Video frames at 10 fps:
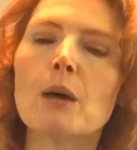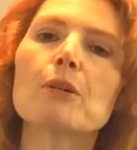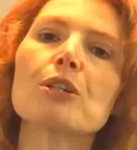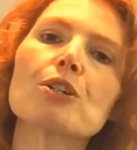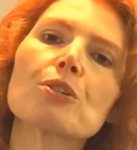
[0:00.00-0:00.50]

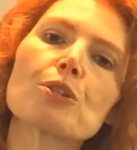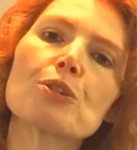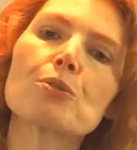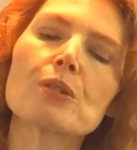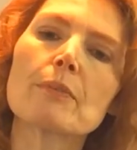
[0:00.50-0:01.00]
but just
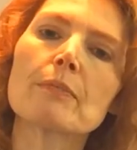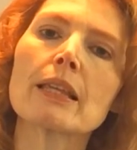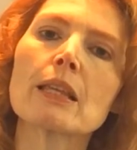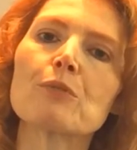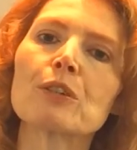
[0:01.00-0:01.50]
choose
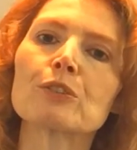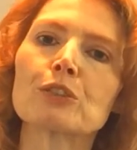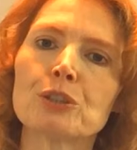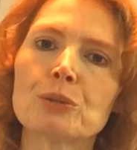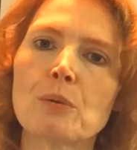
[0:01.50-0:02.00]
something that feels
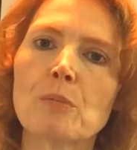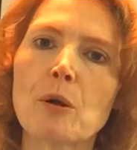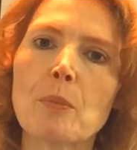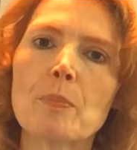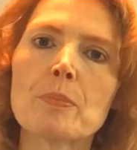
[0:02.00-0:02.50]
doable.